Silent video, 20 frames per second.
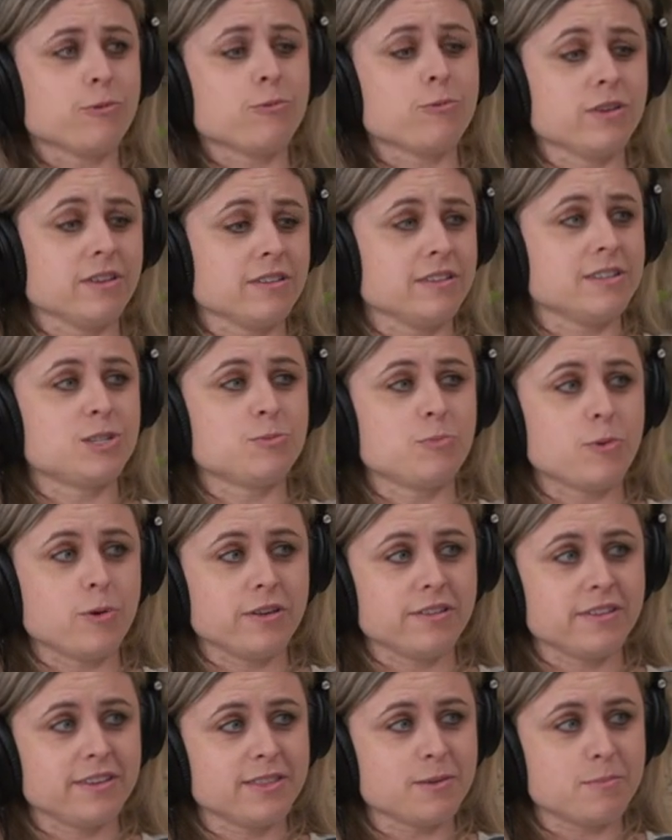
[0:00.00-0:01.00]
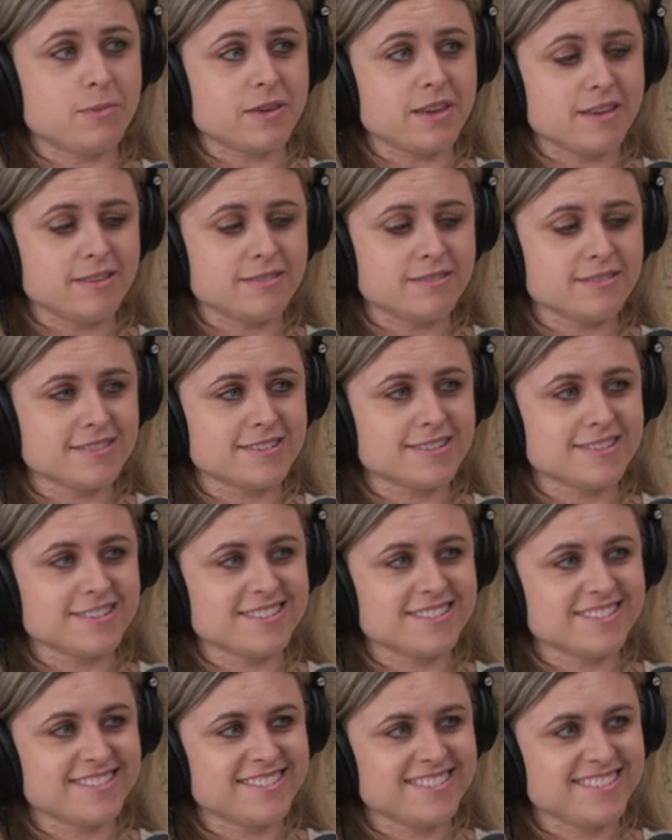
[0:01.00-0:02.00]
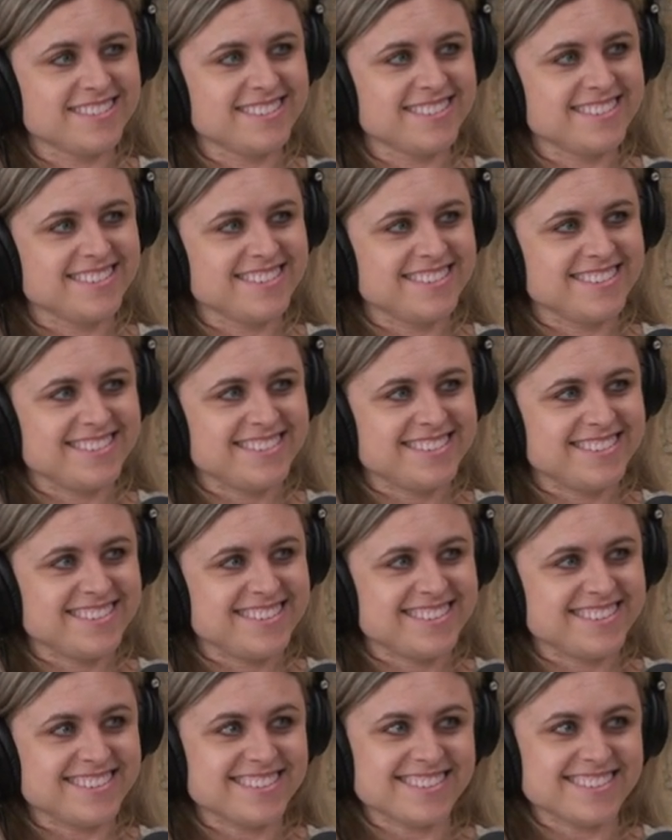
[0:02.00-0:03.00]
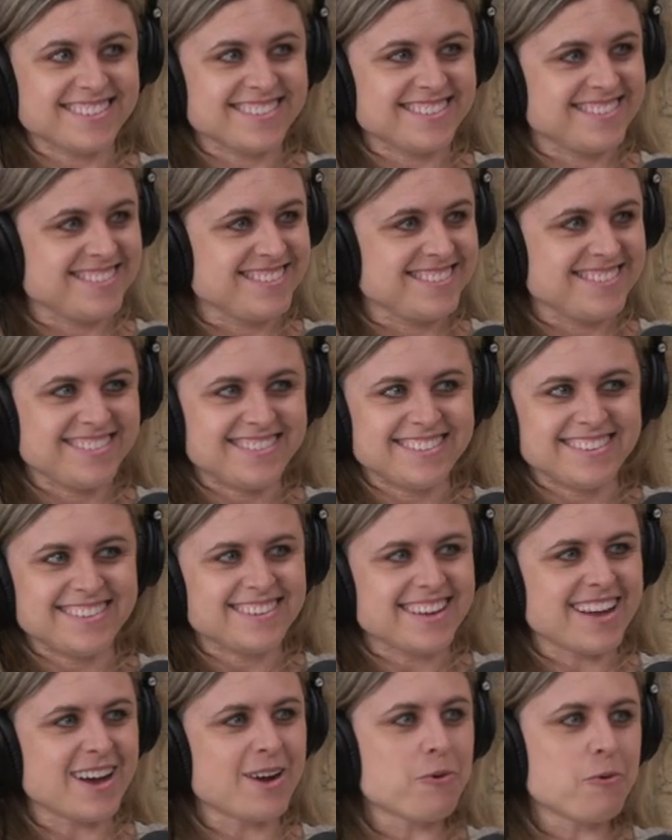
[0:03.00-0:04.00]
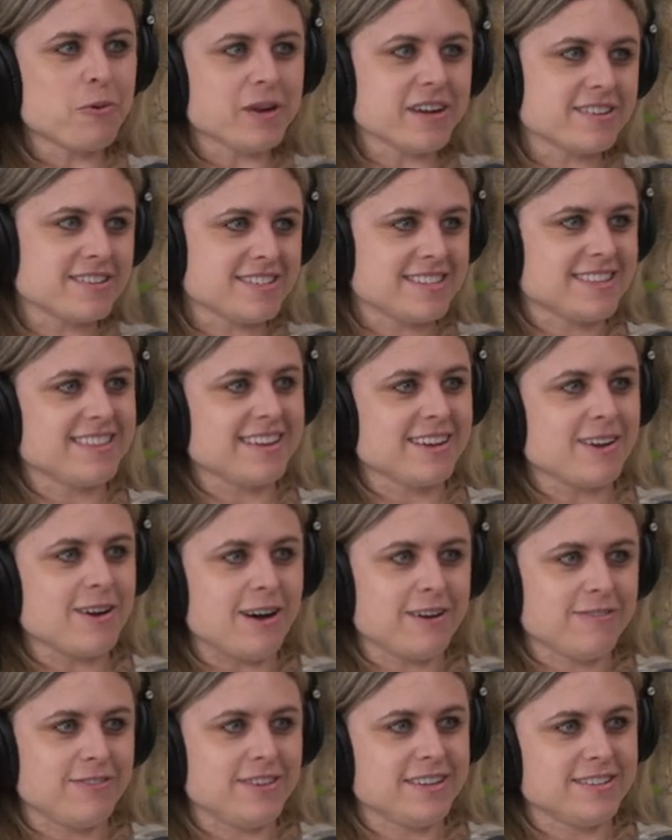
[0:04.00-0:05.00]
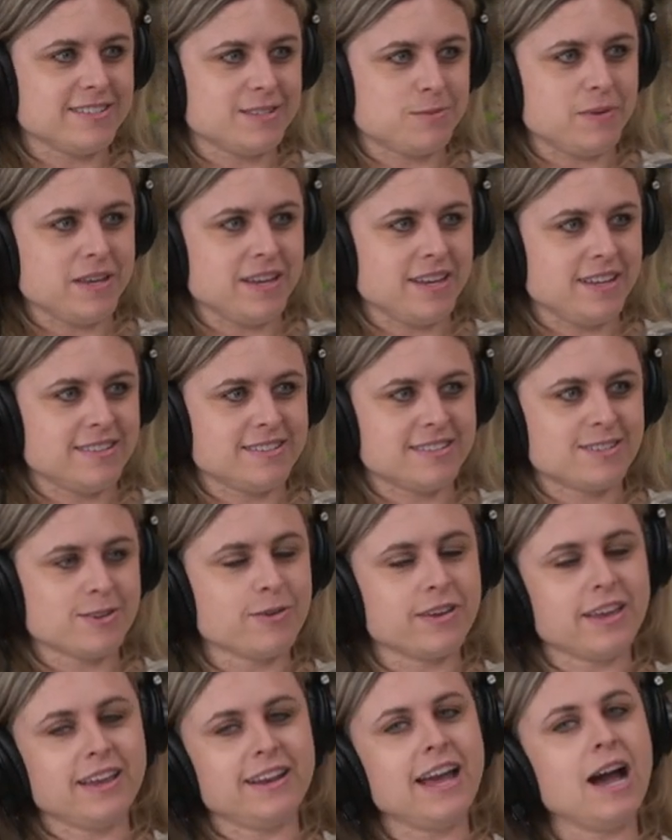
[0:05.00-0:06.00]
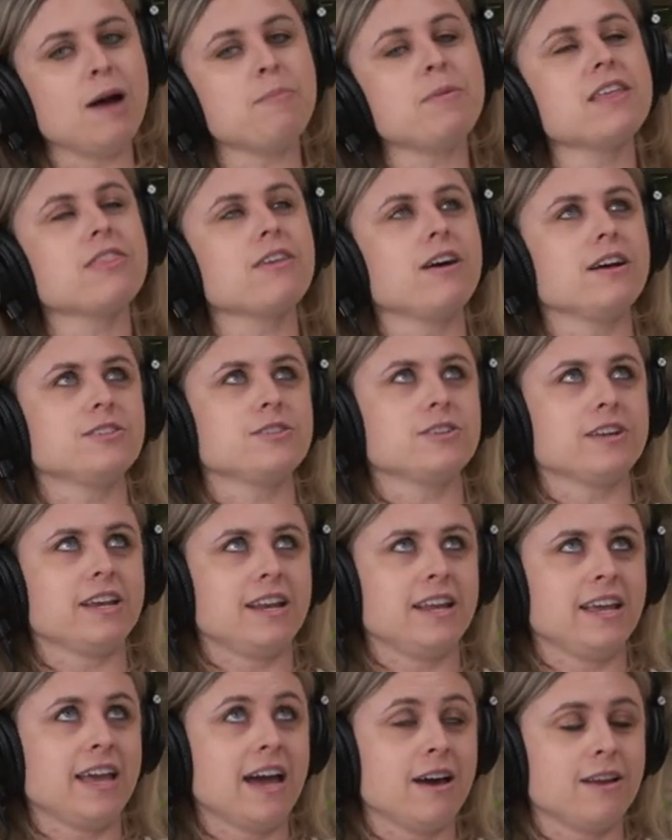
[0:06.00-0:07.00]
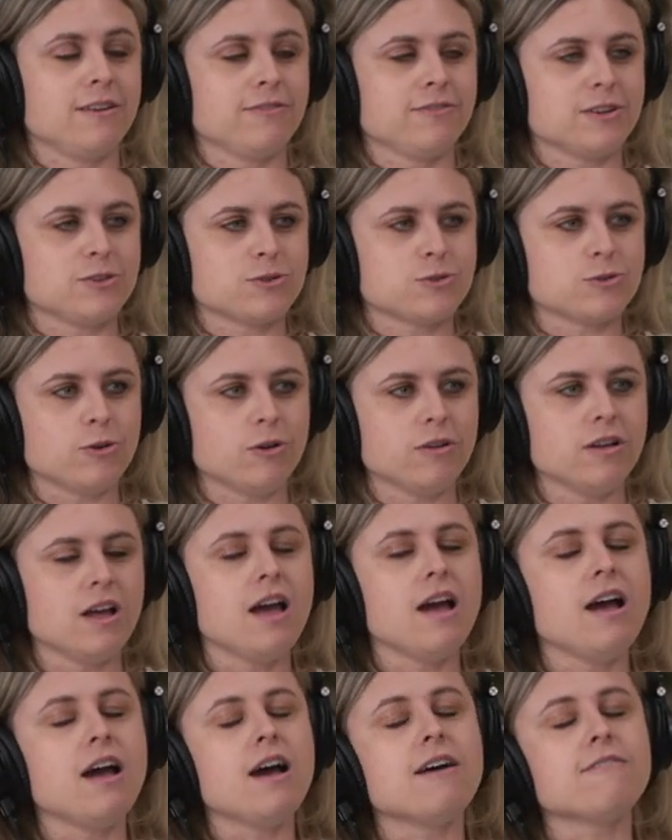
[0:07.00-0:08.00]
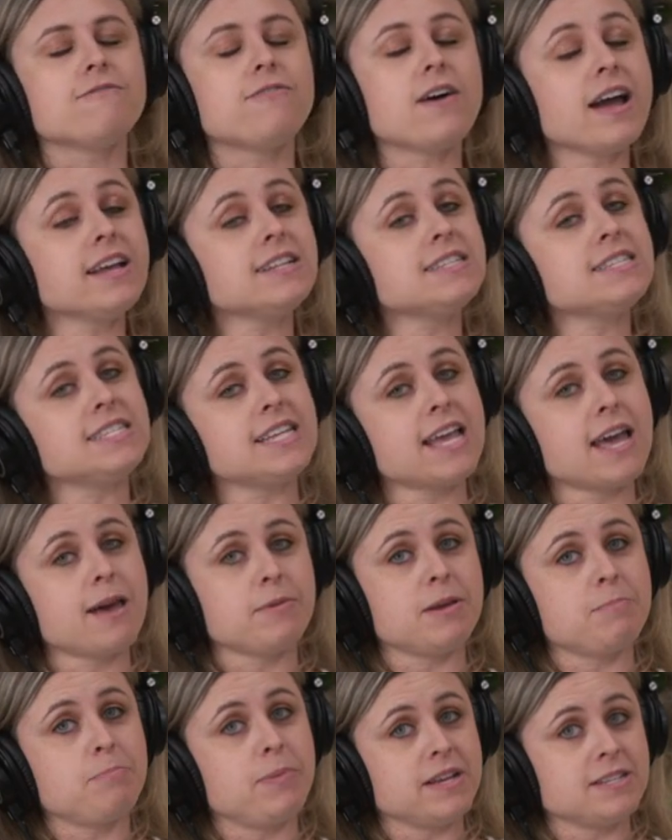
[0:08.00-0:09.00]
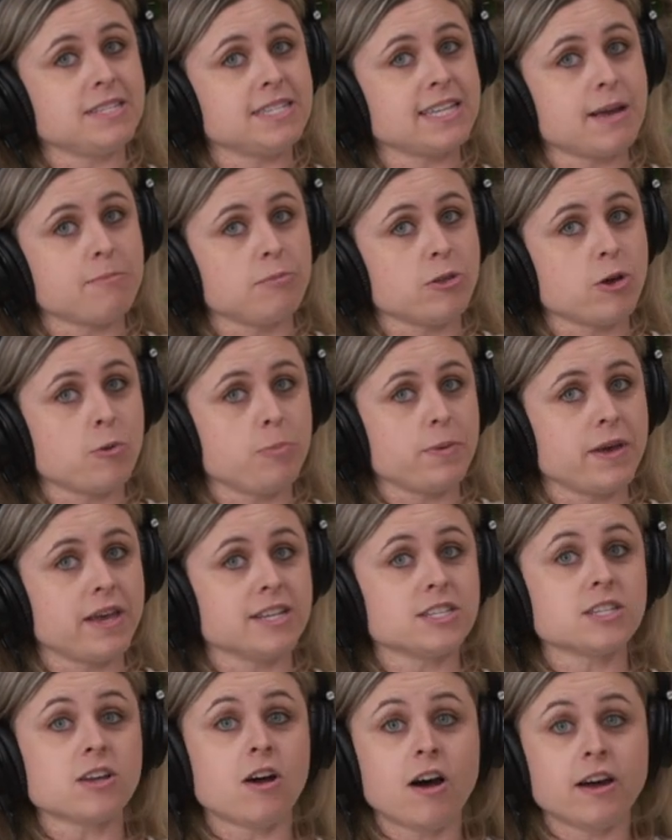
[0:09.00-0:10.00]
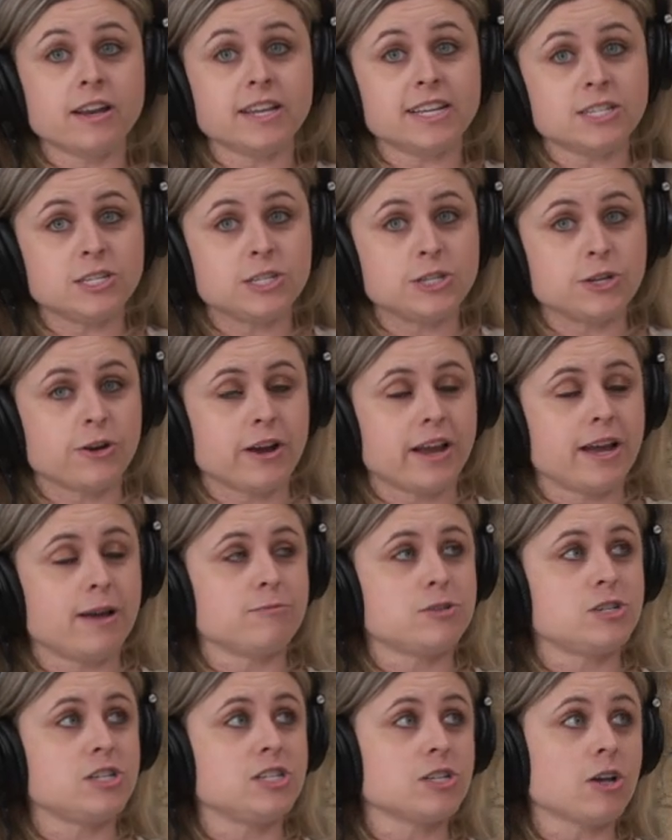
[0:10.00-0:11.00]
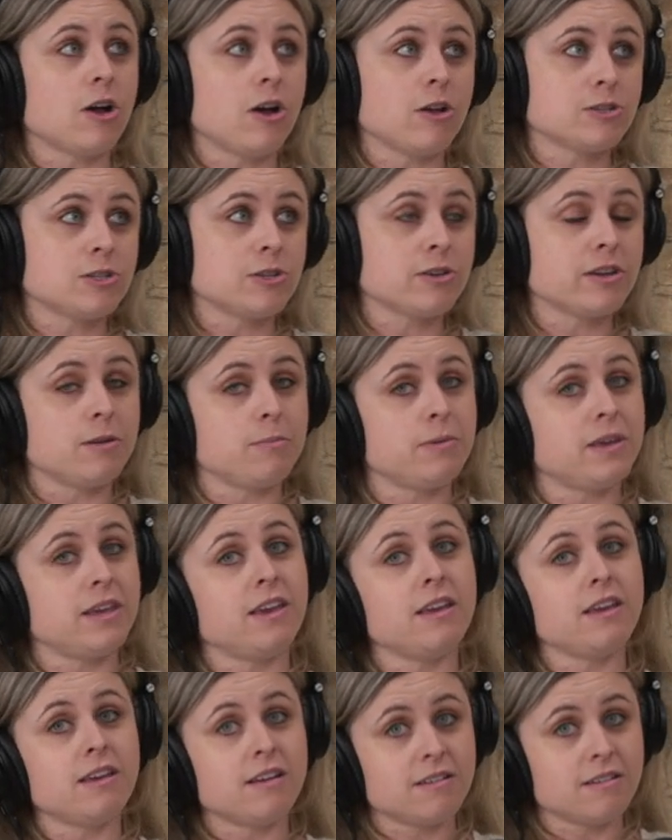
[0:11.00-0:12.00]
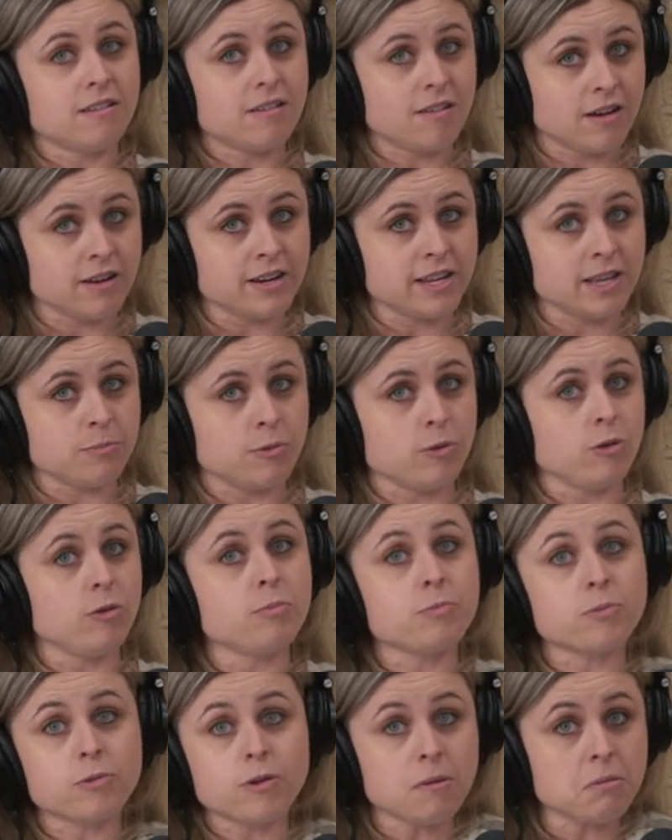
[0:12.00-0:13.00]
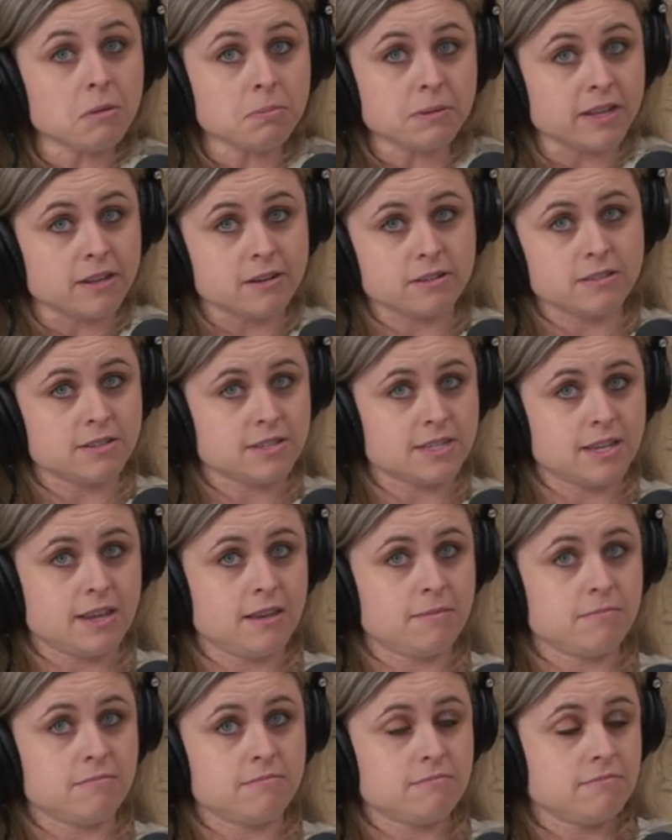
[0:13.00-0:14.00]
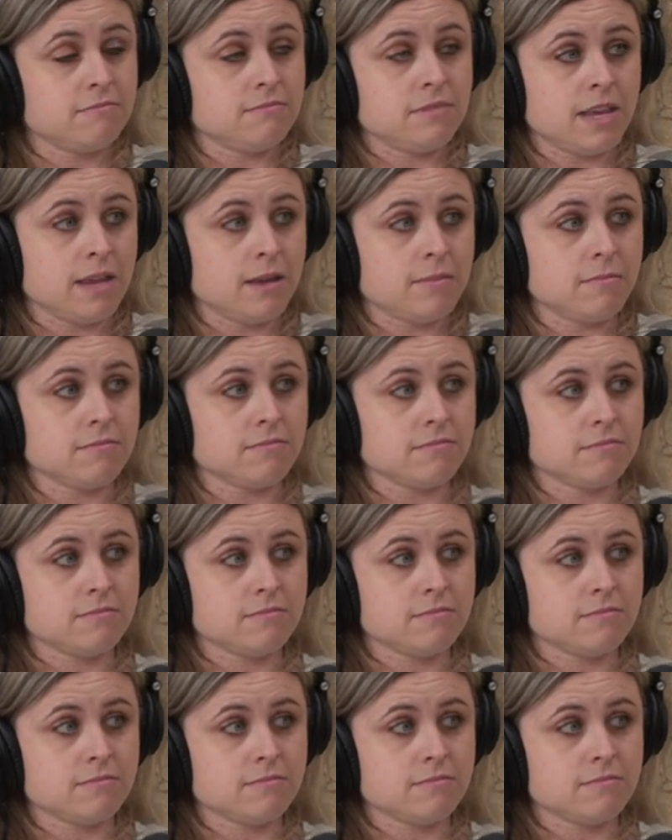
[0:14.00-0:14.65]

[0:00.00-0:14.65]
really spoiling. It's like beans. a coffee bean that the cat ate. How weird is it that coffee is beans? Okay, now my thoughts are getting out of control. Find Sam at yeah, Best Sam sorry. Lopez on Instagram. She's also going to be on Ibble, probably under the same name